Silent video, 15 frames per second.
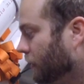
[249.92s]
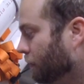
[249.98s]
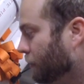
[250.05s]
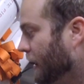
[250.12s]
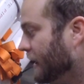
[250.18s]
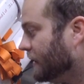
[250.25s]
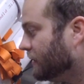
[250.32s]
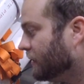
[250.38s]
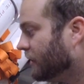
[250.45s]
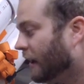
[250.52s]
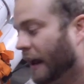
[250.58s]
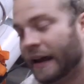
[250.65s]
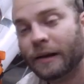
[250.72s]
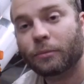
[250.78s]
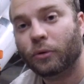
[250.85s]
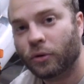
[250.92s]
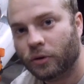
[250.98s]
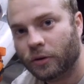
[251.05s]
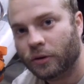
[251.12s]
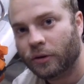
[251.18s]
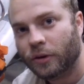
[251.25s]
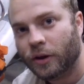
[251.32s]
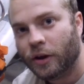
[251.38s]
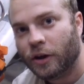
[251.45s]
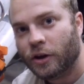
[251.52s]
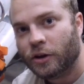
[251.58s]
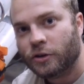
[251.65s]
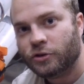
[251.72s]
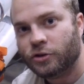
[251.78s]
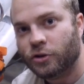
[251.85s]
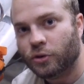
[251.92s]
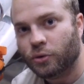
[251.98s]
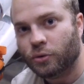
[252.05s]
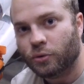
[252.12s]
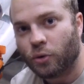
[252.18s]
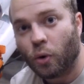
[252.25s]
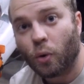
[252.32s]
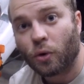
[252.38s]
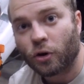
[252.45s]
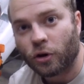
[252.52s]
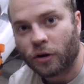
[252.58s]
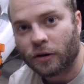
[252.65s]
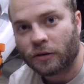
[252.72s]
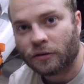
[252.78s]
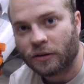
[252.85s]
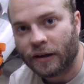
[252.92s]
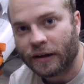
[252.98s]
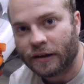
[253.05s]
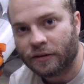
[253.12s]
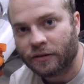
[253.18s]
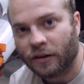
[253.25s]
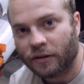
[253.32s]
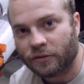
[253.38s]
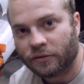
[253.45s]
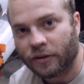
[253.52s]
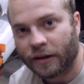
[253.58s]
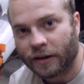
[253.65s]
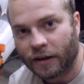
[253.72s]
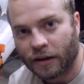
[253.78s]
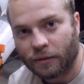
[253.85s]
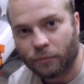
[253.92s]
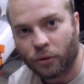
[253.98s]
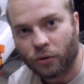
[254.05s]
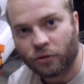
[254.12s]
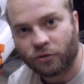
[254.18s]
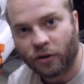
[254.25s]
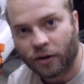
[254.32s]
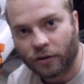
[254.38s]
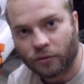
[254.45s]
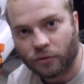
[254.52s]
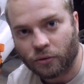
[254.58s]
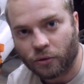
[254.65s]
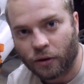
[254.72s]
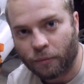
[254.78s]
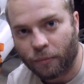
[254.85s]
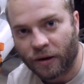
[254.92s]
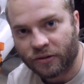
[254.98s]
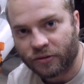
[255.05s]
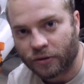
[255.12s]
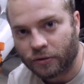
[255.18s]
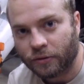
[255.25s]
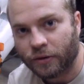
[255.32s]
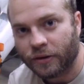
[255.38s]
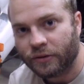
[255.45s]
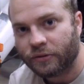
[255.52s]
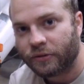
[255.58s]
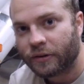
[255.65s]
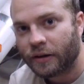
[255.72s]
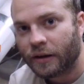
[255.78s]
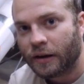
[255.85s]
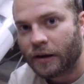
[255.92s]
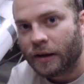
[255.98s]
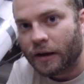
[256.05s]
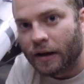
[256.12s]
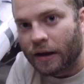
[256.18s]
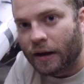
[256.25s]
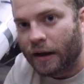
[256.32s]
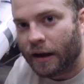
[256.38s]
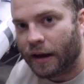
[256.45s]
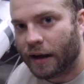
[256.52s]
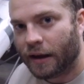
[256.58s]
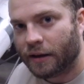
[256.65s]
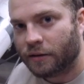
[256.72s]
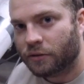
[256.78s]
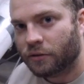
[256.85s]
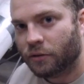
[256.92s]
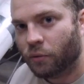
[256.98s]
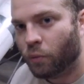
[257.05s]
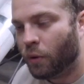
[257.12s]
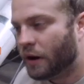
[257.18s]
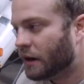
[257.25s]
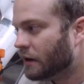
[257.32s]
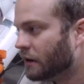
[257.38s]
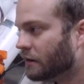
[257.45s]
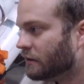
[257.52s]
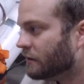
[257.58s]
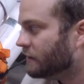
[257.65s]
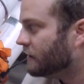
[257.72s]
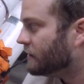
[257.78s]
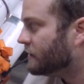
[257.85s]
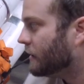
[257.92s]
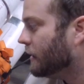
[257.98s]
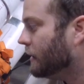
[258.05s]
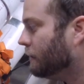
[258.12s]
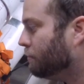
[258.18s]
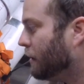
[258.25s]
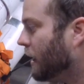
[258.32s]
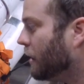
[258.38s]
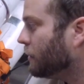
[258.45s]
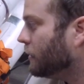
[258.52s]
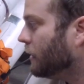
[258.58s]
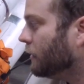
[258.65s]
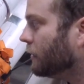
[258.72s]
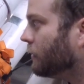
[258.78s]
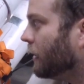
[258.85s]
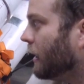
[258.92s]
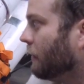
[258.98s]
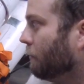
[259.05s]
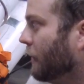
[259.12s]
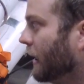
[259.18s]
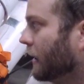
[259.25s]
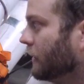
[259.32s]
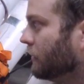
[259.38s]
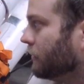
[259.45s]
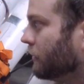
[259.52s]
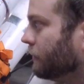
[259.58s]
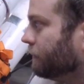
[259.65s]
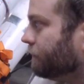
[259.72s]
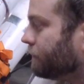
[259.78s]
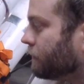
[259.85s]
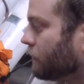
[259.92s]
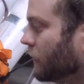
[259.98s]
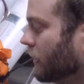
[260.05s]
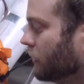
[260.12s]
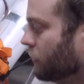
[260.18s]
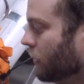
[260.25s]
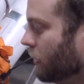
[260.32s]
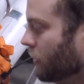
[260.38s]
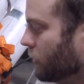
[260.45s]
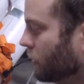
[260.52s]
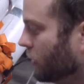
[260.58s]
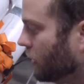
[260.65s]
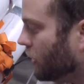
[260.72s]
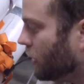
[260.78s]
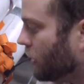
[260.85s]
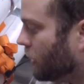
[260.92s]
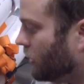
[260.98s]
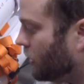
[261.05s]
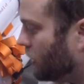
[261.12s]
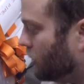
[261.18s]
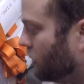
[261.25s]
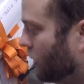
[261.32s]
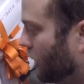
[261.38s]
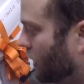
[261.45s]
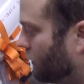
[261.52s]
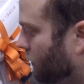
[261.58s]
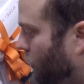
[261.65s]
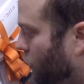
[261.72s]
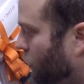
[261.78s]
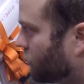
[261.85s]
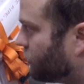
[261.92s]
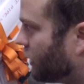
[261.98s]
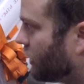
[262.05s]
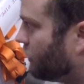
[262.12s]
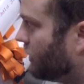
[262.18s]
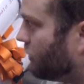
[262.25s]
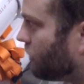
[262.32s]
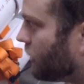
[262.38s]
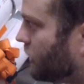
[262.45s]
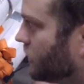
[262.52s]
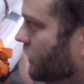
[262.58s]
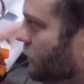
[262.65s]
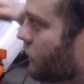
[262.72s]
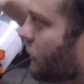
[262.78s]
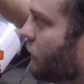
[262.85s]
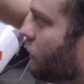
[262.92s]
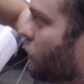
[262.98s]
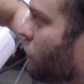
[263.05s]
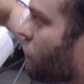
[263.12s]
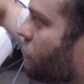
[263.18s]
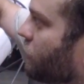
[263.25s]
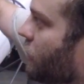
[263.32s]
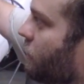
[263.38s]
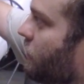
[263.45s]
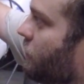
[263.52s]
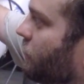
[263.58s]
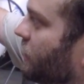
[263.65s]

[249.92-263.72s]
makes it able to corner like it does, like a motorcycle or a bicycle does. And what it is it's a parallelogram mechanism. So you have a horizontal member here and a horizontal member